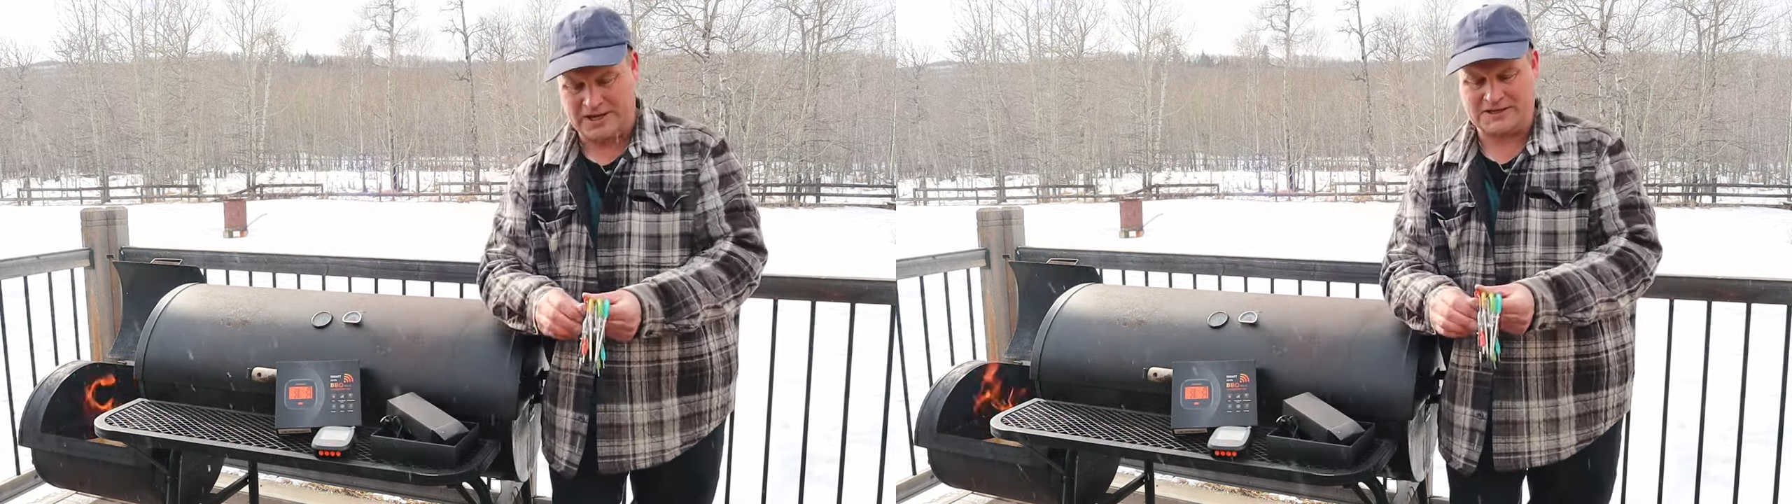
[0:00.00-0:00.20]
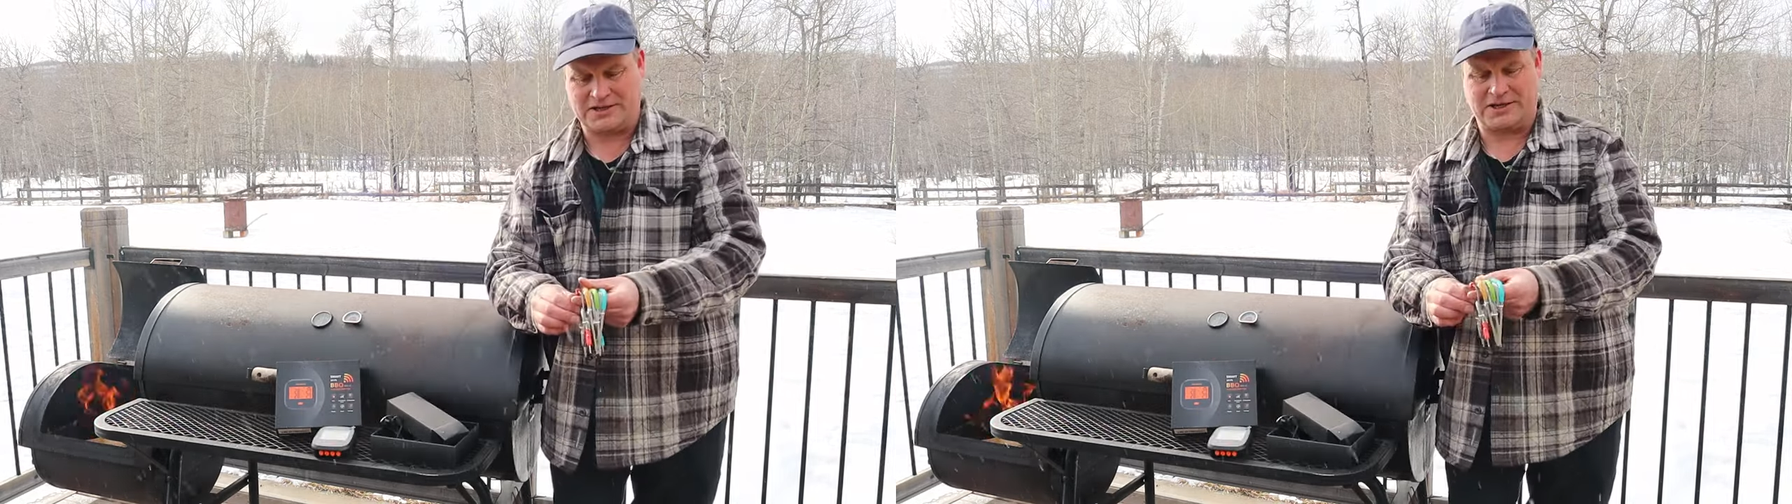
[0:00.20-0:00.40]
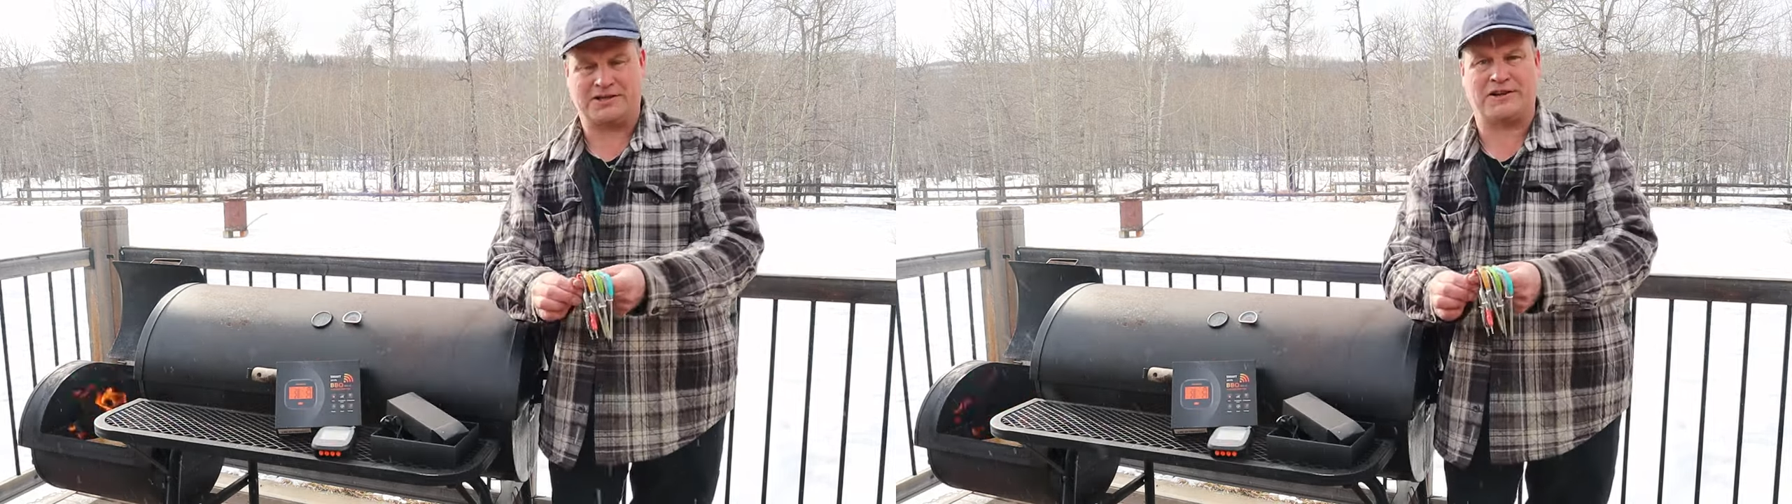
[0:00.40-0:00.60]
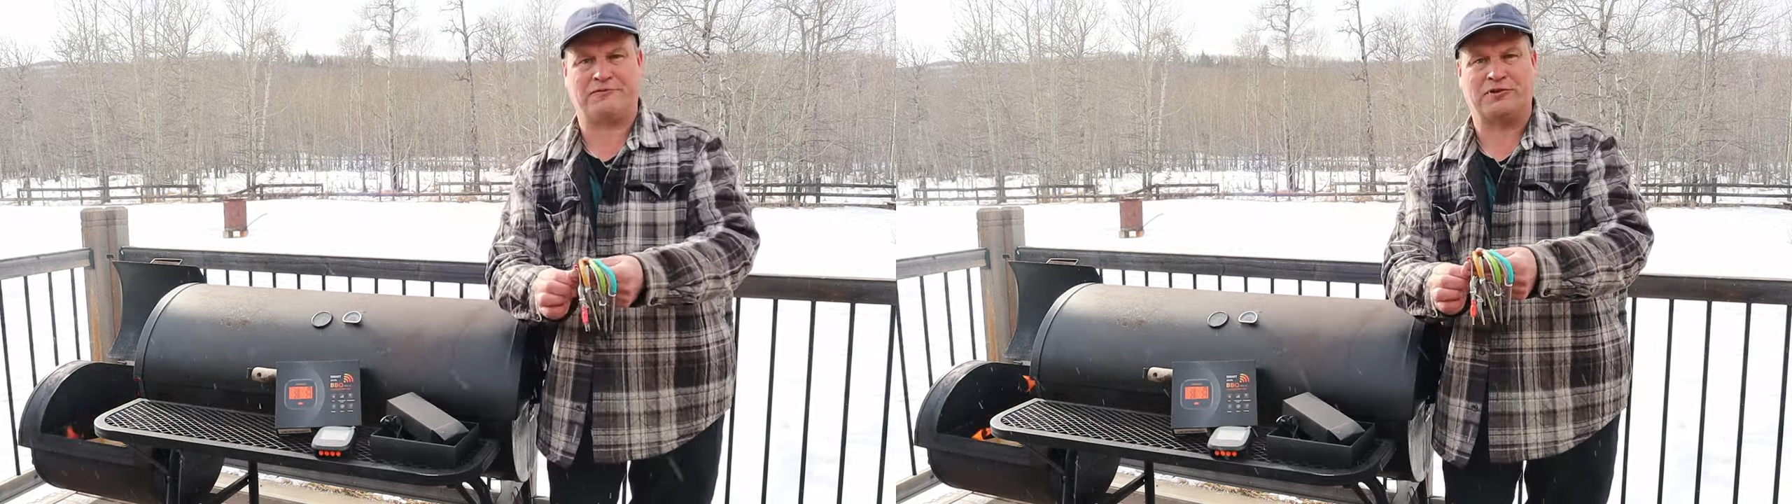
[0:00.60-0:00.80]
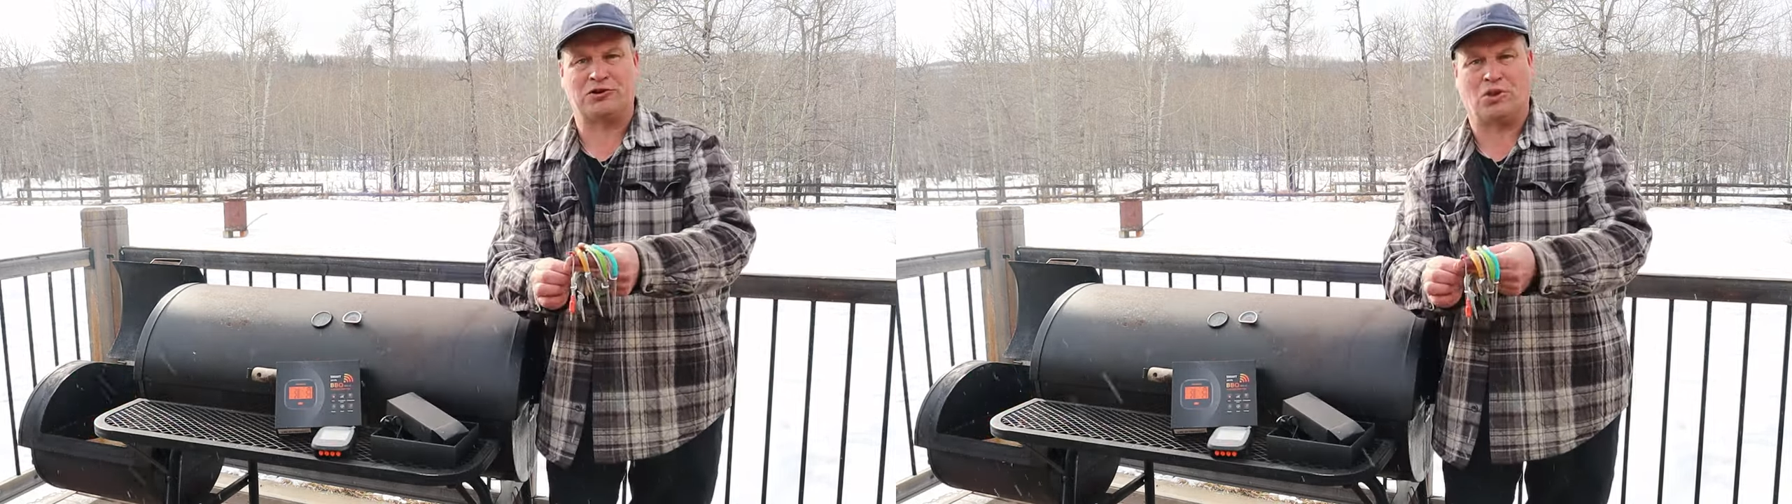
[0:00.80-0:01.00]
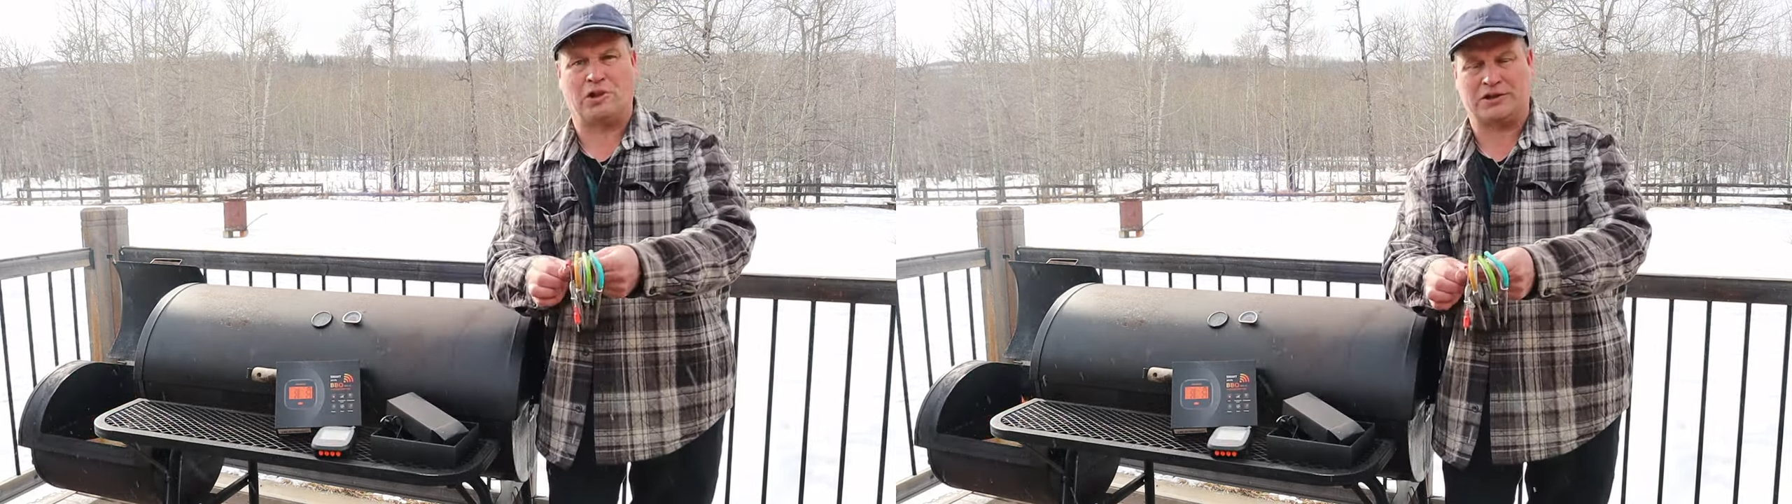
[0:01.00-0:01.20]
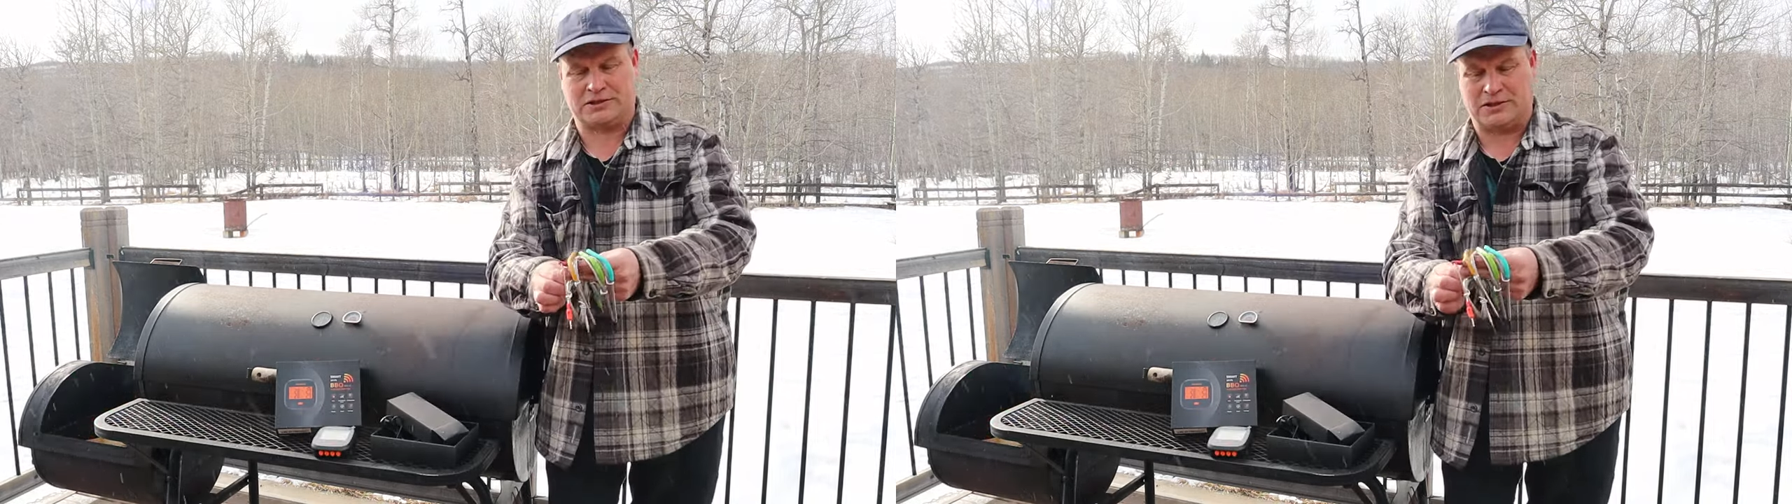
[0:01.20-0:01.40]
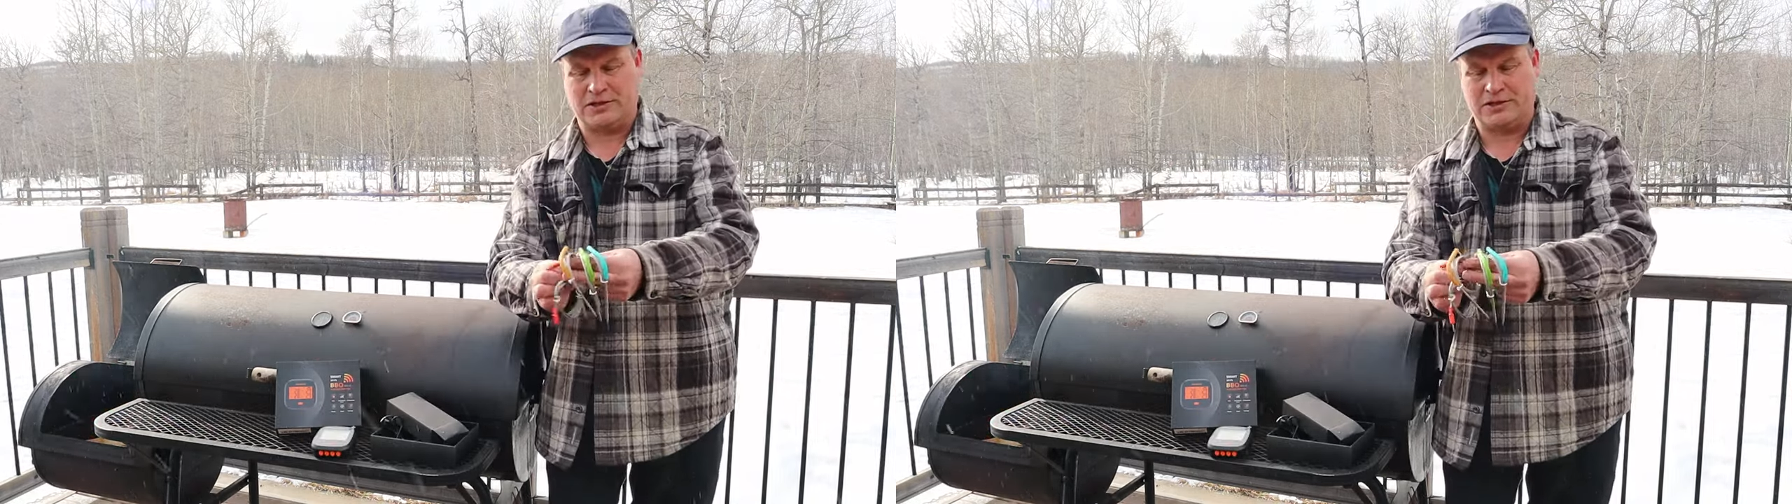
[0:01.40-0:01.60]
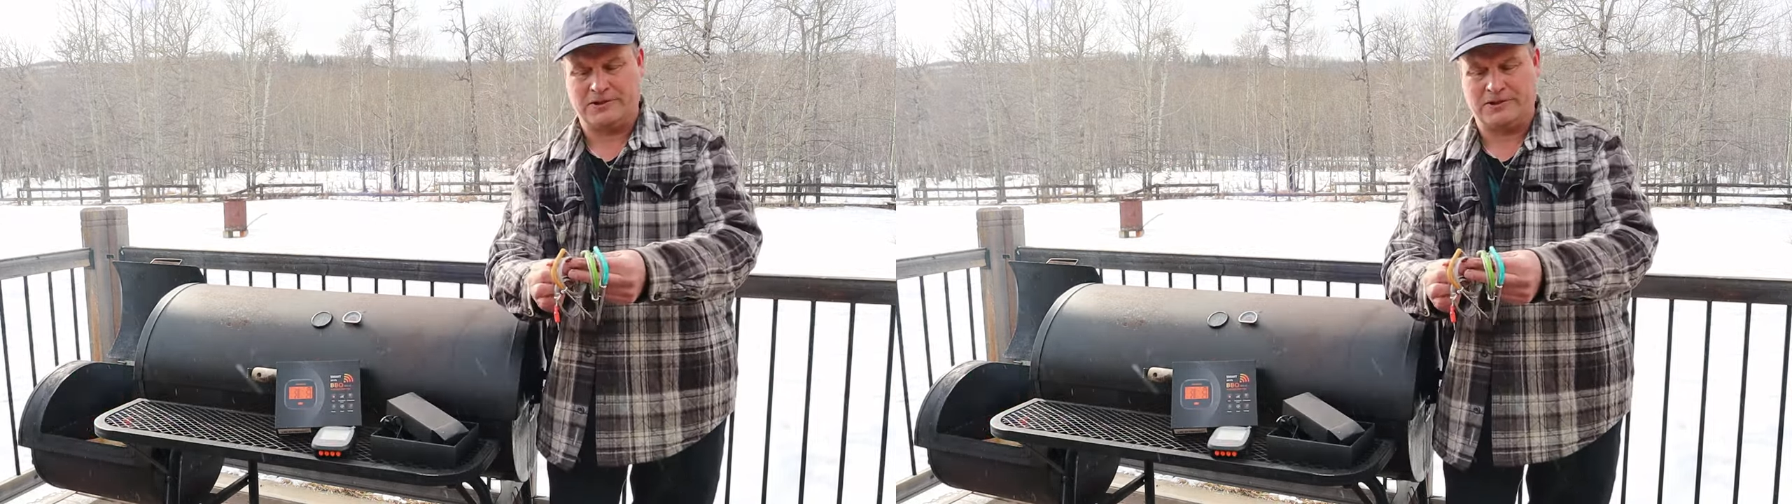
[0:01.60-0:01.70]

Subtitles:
and as they're different colors,